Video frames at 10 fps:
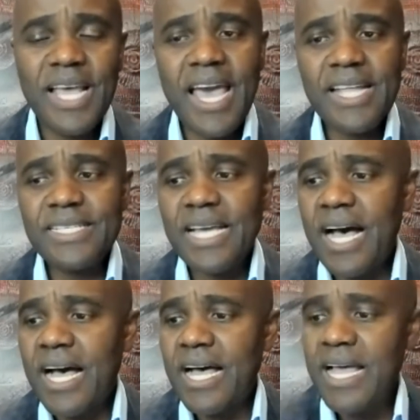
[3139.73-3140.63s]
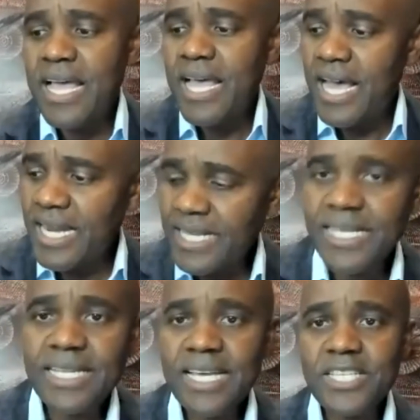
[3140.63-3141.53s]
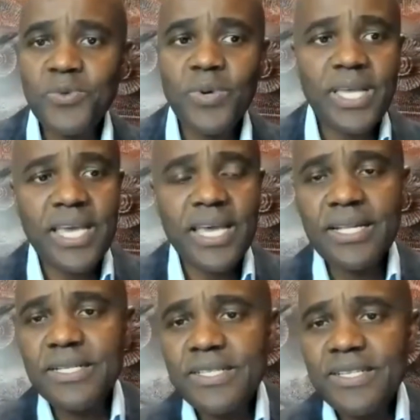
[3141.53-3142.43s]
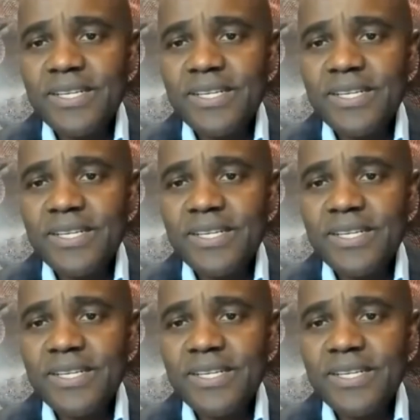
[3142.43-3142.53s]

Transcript: And I sit next to a kid